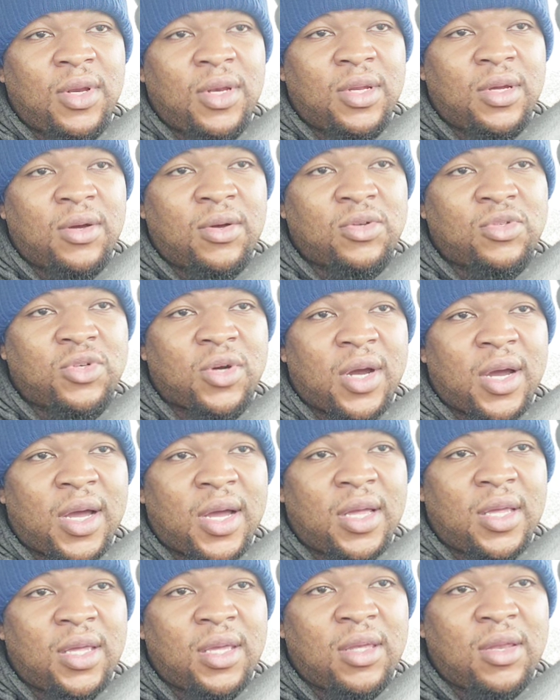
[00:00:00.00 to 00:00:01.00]
want to go
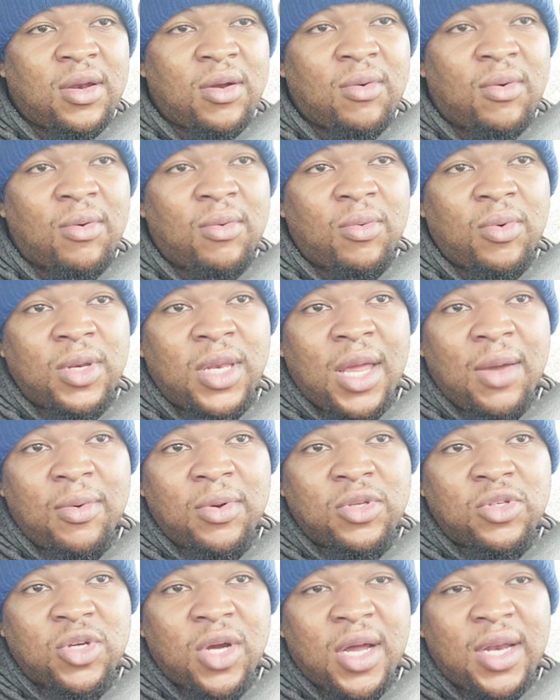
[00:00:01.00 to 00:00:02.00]
try, you know, what, what they
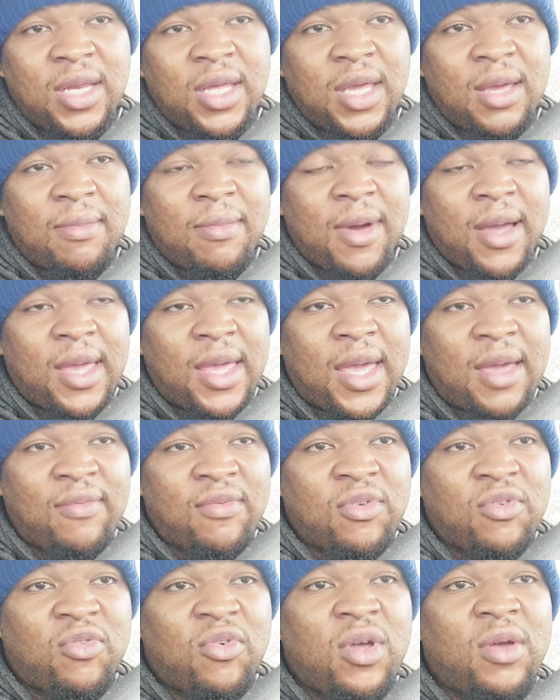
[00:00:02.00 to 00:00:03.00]
would have tried to get Mike
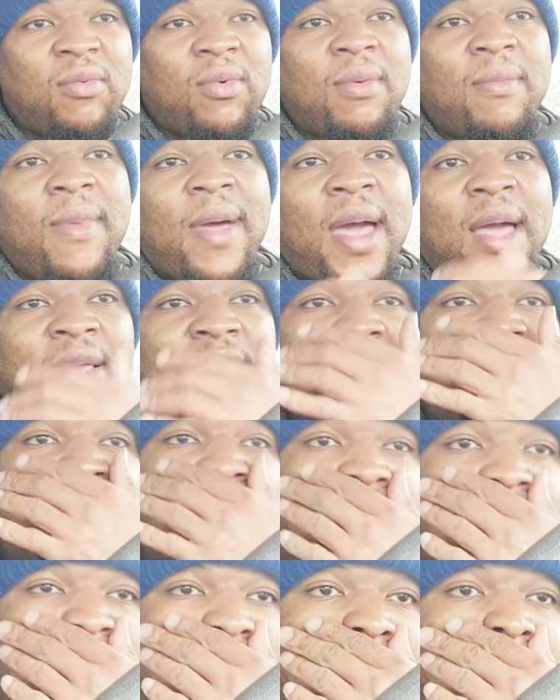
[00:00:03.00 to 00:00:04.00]
Evans for he went back
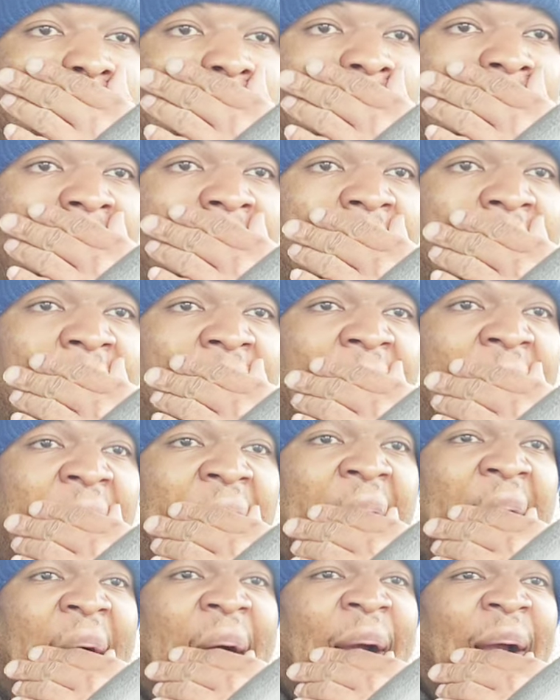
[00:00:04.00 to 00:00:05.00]
to
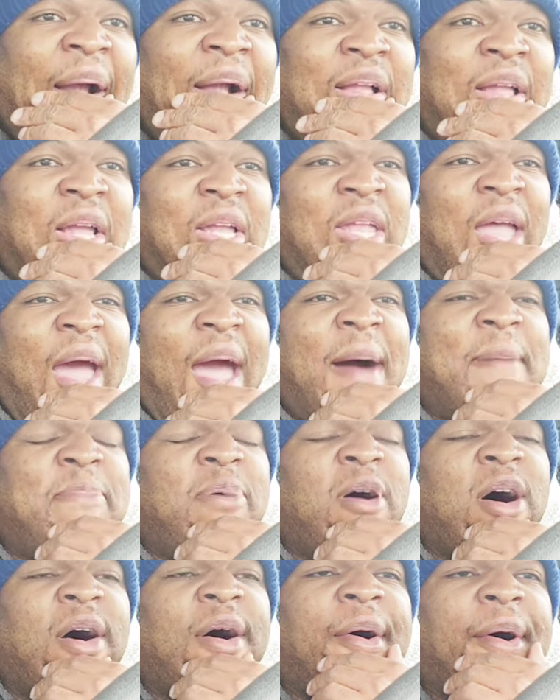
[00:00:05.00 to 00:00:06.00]
to
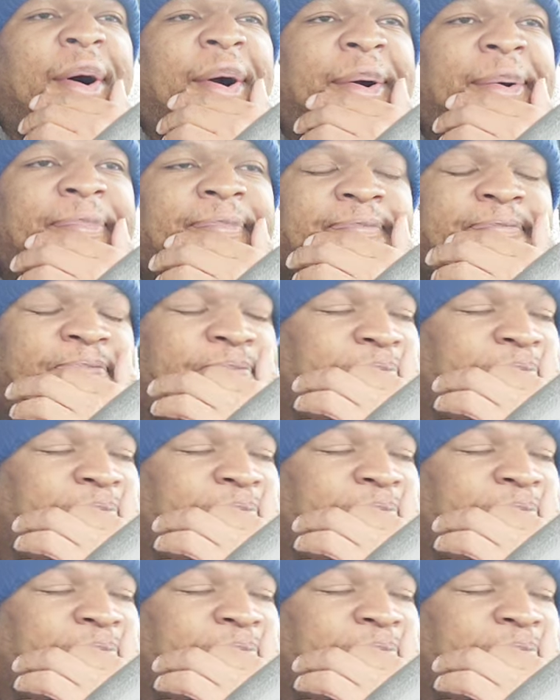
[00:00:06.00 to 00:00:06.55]
Tampa or